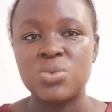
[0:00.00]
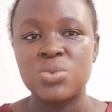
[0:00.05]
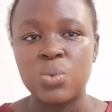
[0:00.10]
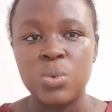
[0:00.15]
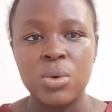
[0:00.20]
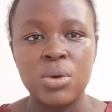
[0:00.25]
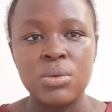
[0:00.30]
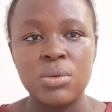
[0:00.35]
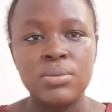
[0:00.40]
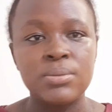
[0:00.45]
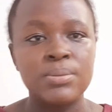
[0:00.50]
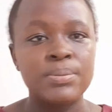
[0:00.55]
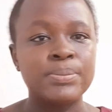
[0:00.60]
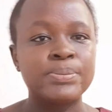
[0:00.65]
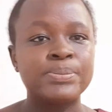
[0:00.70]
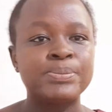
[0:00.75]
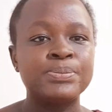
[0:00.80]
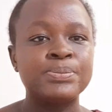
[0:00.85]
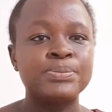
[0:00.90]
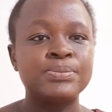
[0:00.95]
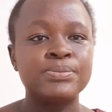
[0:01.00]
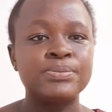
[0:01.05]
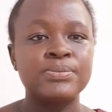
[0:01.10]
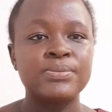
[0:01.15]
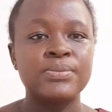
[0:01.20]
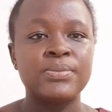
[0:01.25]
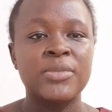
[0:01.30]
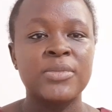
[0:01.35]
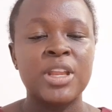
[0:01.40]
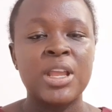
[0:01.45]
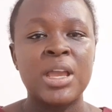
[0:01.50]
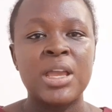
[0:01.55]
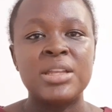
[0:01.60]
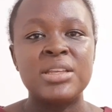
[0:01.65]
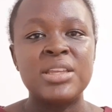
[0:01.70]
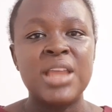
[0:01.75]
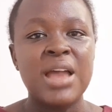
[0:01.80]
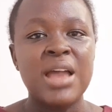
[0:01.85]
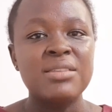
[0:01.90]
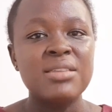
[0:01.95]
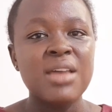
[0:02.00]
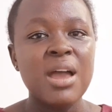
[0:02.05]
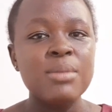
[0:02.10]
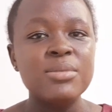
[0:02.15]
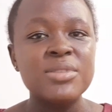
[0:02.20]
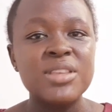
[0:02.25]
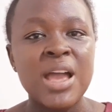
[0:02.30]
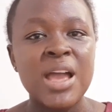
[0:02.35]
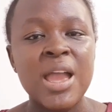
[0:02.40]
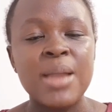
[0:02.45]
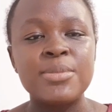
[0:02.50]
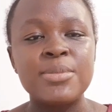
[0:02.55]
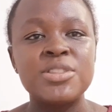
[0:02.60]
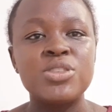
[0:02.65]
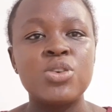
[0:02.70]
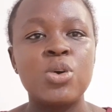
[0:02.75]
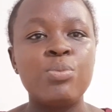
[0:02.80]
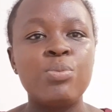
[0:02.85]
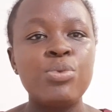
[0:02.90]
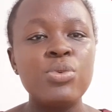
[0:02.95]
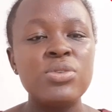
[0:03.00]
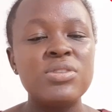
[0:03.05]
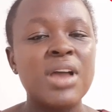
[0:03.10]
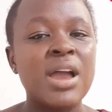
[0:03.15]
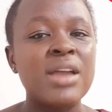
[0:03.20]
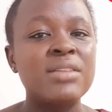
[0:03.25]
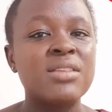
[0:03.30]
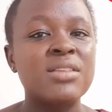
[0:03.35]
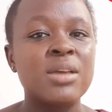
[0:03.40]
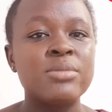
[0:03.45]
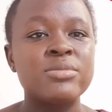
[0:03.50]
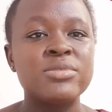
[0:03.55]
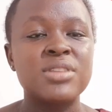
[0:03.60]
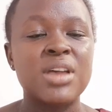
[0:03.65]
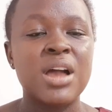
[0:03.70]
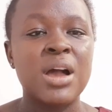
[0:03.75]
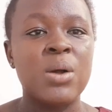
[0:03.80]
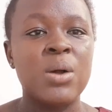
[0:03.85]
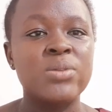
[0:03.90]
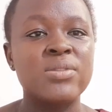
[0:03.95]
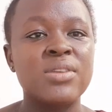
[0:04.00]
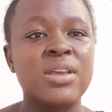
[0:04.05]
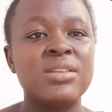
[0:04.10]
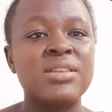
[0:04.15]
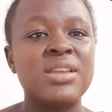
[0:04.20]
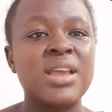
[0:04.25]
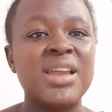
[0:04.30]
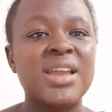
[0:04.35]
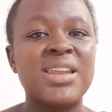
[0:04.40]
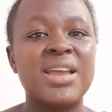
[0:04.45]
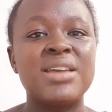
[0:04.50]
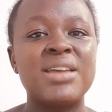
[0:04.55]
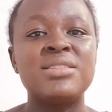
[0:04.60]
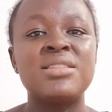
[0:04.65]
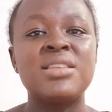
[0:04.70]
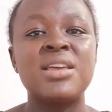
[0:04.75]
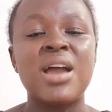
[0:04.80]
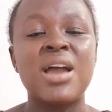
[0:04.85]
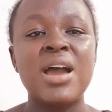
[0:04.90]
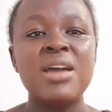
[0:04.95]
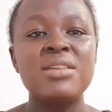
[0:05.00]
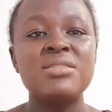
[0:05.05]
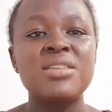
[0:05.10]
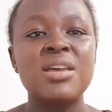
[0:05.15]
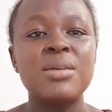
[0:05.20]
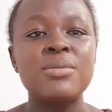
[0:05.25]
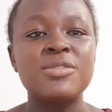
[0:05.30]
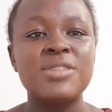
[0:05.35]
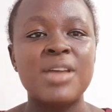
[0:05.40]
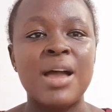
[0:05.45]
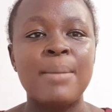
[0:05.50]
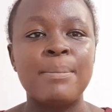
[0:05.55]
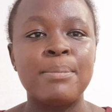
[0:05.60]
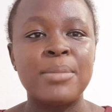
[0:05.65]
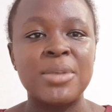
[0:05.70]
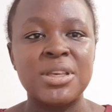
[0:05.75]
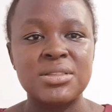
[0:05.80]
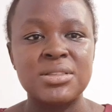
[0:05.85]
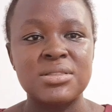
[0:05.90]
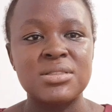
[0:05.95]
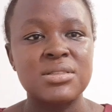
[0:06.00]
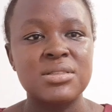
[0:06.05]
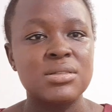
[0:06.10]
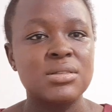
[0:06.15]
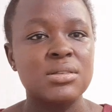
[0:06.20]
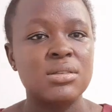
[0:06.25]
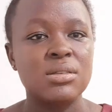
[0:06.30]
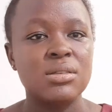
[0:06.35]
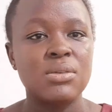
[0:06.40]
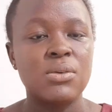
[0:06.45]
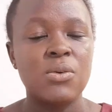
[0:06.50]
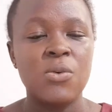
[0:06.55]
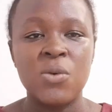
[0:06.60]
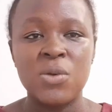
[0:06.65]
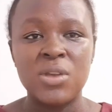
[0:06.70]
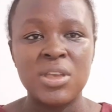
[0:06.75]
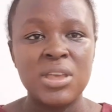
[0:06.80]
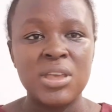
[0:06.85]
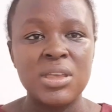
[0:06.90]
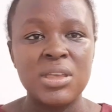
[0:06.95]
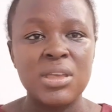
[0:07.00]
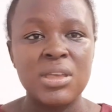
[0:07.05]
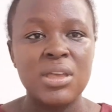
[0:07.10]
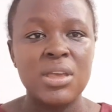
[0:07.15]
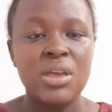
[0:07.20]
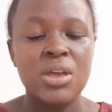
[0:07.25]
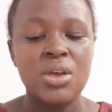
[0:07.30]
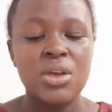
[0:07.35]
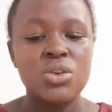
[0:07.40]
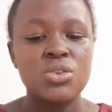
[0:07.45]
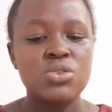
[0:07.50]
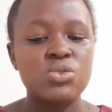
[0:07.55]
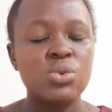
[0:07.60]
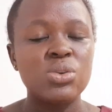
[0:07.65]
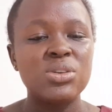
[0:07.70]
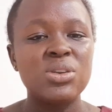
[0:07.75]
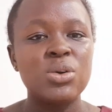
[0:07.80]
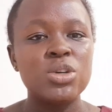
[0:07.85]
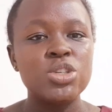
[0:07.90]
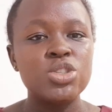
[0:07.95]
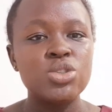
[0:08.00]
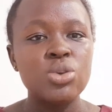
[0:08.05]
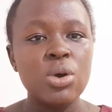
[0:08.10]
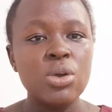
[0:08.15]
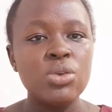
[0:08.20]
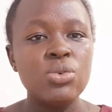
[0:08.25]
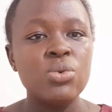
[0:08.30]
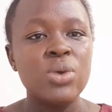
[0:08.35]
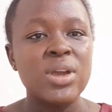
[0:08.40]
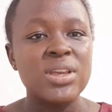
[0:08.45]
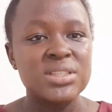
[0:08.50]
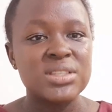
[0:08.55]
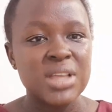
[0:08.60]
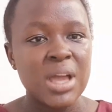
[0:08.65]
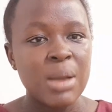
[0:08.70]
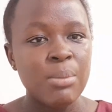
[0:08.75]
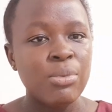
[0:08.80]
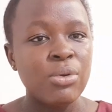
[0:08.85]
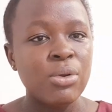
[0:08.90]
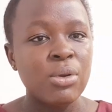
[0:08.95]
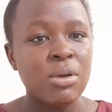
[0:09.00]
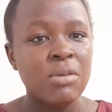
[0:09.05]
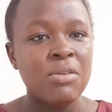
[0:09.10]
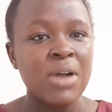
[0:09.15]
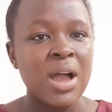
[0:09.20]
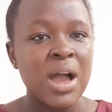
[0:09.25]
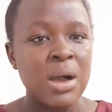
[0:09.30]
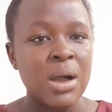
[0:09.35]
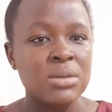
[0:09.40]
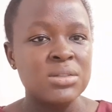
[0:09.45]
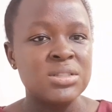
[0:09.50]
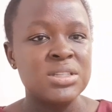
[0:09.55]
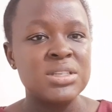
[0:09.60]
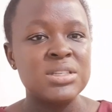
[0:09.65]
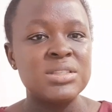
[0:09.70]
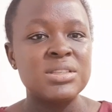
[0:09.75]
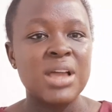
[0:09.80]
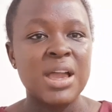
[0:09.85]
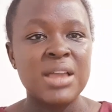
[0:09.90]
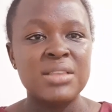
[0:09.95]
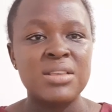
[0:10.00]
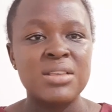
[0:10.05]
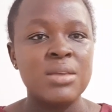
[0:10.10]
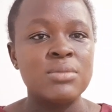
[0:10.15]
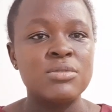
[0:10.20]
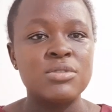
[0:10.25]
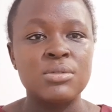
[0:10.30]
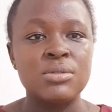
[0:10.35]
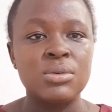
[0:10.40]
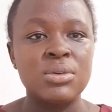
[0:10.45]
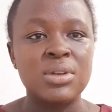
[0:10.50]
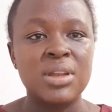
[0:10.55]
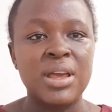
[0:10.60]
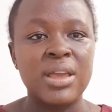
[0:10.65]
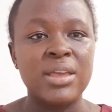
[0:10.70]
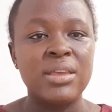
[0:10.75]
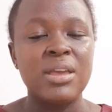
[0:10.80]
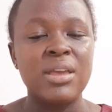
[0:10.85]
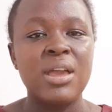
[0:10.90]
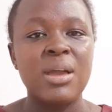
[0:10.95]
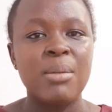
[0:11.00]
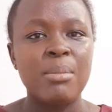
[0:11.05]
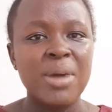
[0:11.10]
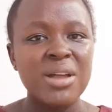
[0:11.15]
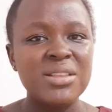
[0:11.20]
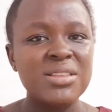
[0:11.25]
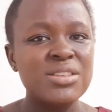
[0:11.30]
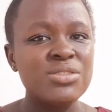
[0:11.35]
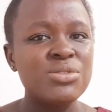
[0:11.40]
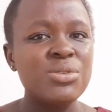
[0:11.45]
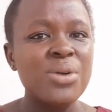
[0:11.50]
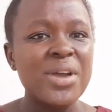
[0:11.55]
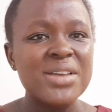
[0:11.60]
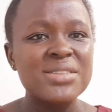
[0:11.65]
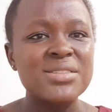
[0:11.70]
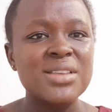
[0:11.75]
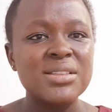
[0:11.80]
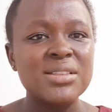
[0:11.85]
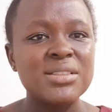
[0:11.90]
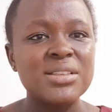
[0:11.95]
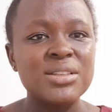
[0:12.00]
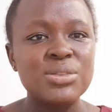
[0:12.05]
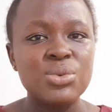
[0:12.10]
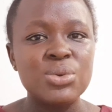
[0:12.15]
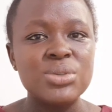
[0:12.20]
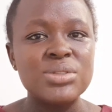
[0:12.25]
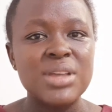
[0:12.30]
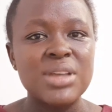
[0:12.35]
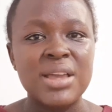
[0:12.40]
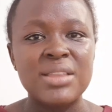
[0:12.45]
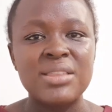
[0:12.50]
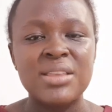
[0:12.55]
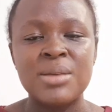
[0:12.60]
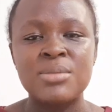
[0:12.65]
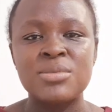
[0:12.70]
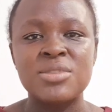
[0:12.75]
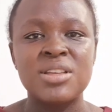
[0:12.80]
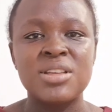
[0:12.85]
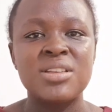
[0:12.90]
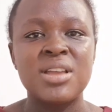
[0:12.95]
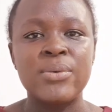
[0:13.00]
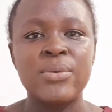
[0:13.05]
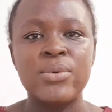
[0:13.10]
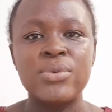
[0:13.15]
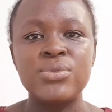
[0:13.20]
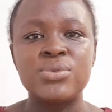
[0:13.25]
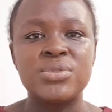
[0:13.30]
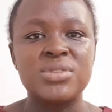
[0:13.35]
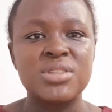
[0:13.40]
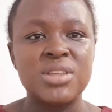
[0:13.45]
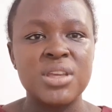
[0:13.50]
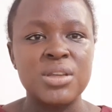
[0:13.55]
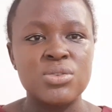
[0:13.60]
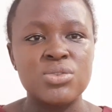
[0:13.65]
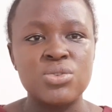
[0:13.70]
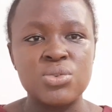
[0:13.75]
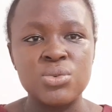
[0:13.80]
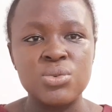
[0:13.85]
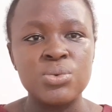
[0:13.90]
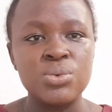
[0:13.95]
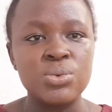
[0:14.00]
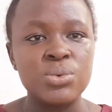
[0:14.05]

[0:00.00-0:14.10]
well. There are sometimes they'll put items out and they are like, the items are mixed. Okay, so they'll show you a sample of how these items look like, but it's not exactly those items that they are going to send to you.